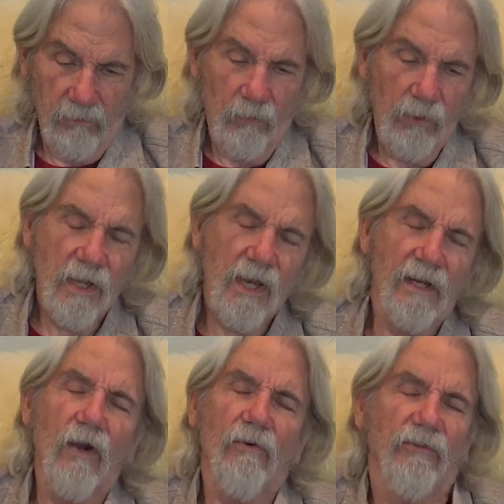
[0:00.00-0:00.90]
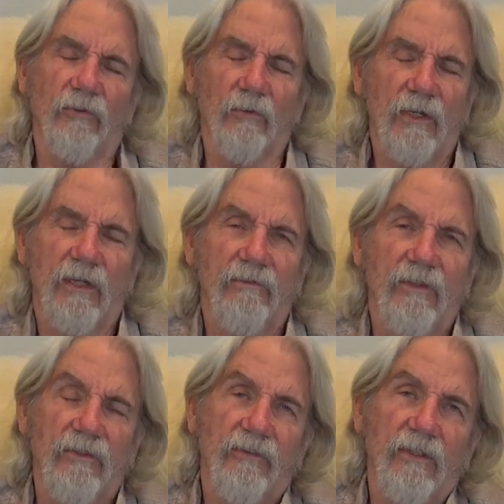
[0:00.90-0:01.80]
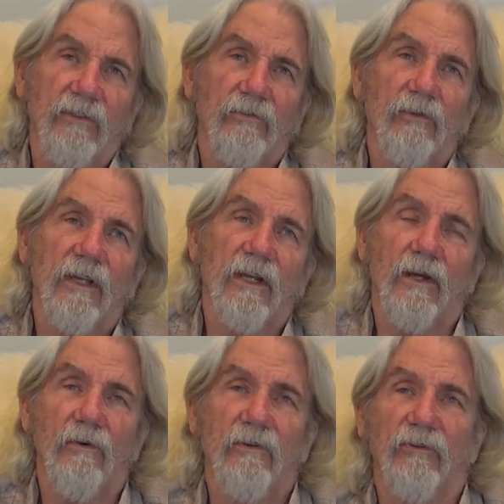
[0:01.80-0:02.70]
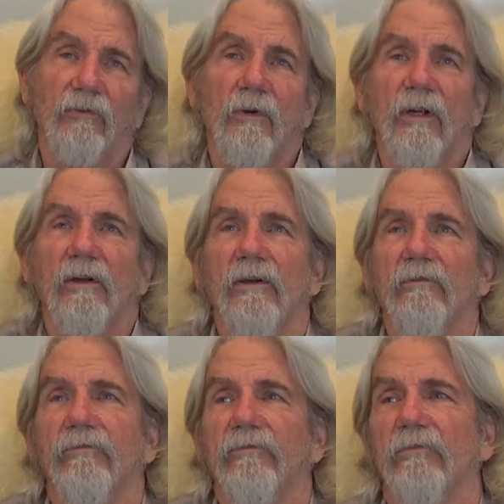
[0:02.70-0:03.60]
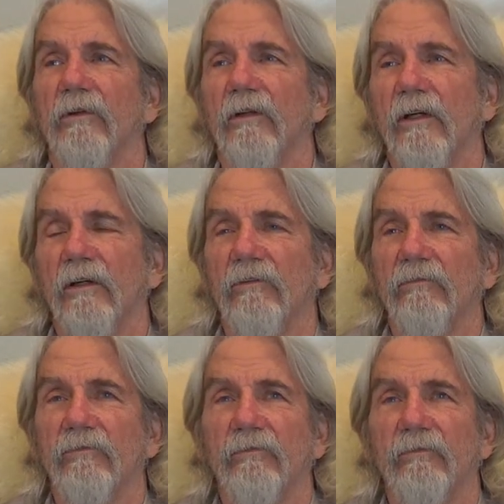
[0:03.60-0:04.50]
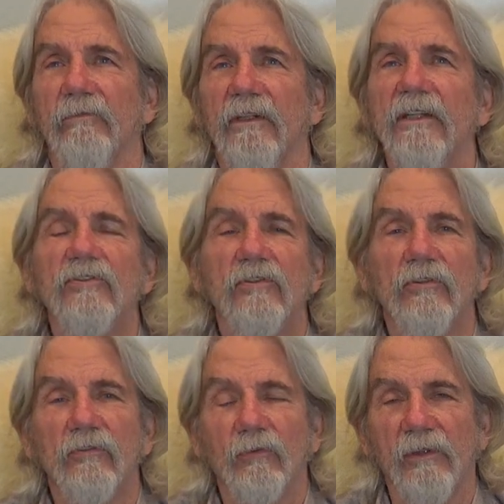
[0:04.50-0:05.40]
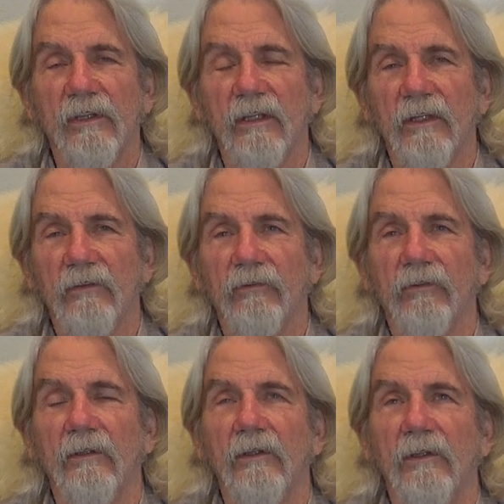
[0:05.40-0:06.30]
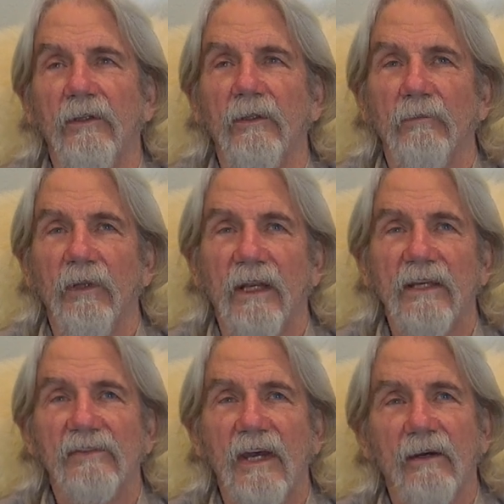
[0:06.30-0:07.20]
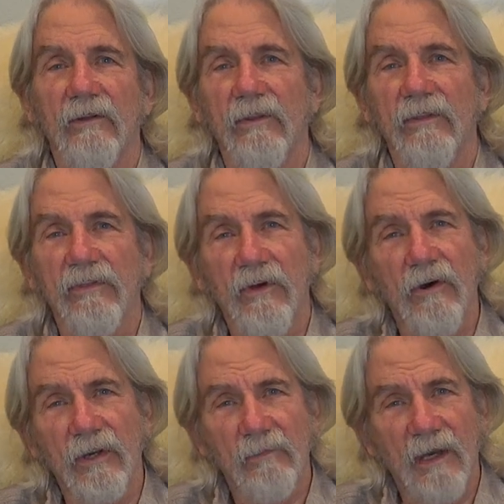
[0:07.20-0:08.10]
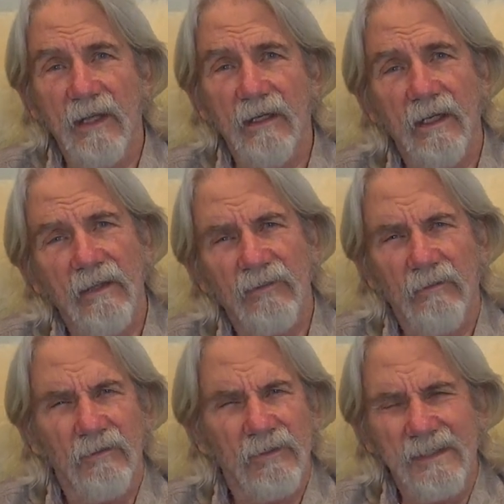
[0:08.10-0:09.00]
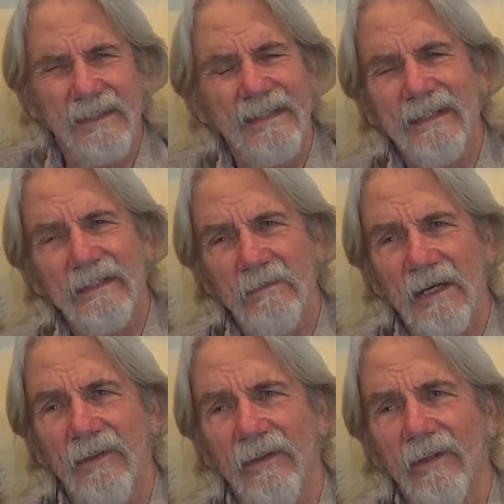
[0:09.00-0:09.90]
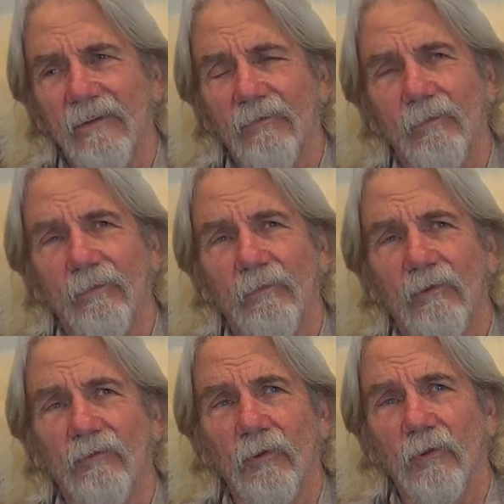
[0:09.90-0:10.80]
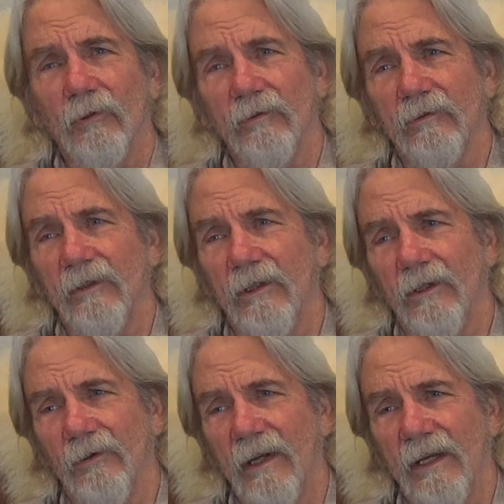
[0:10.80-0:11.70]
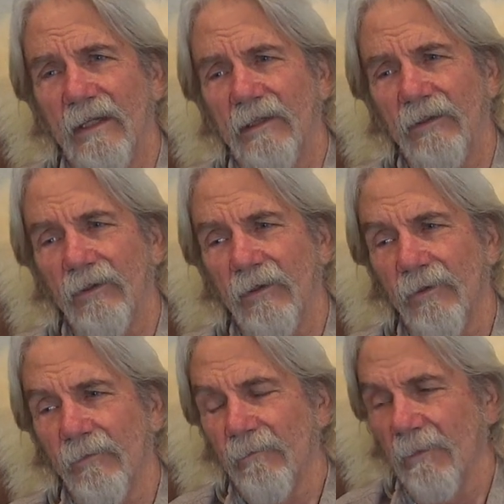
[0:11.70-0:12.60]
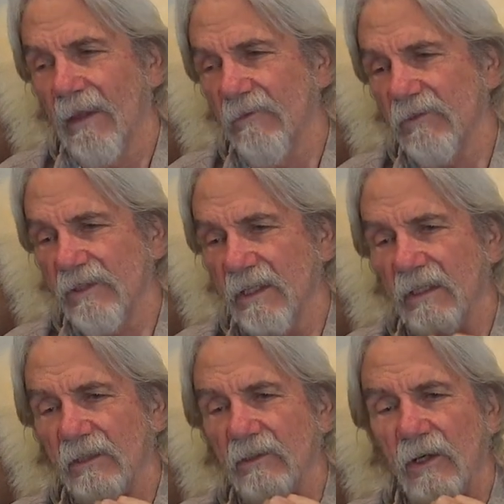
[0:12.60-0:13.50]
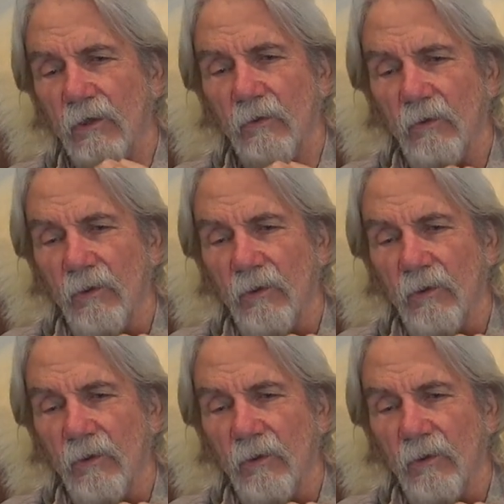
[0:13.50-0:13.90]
We're not always aware of these things. We're not always aware of of issues within us. But as I thought about it, as I was thinking about this before, you know, hand, I was thinking, you know,